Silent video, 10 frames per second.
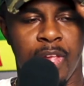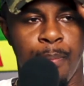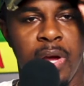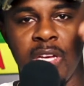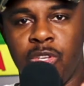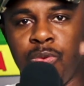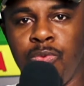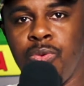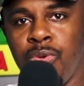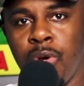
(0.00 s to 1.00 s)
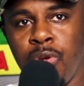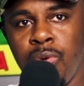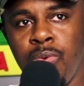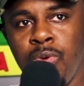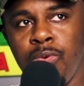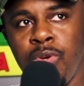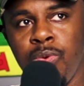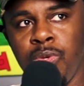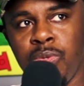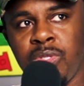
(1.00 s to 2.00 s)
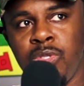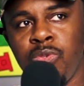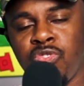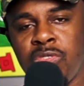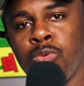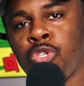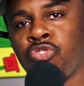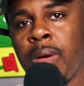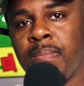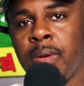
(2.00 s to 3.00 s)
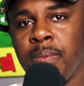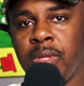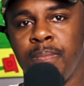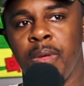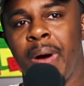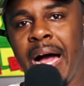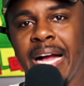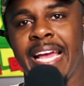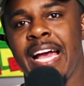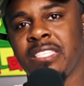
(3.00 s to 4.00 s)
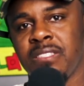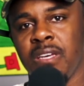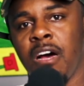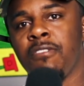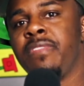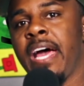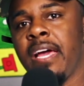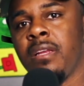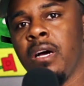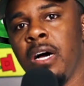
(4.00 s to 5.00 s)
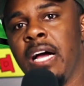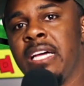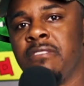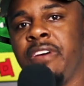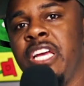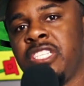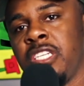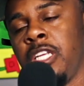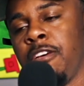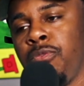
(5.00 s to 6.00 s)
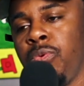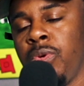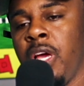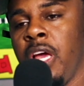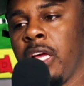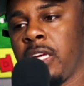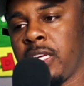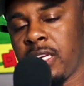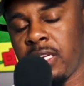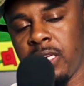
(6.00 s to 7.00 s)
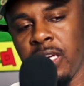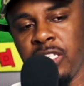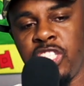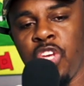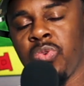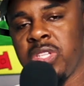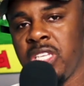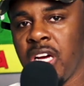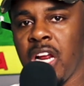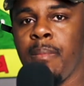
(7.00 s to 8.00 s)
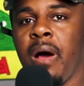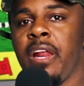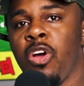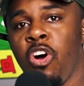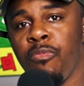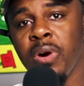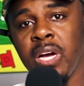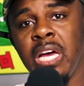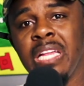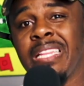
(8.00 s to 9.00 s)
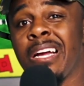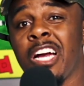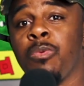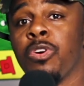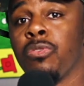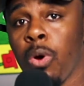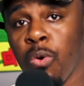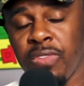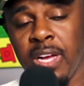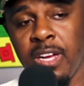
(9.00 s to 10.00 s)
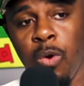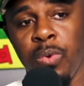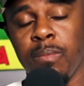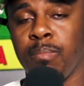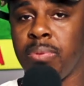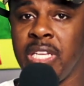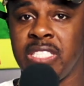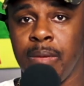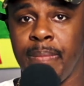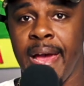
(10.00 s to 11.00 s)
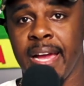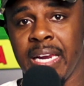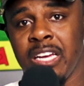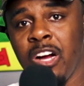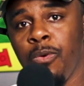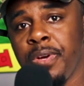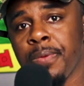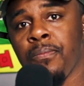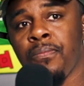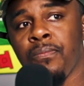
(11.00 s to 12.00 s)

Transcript: But you, you, you know, you, you, you, you, you, you strip the, the, the podcast of that uh, elevation if you continuously cut everybody off. But that come with growth, that come with listening back, and that come with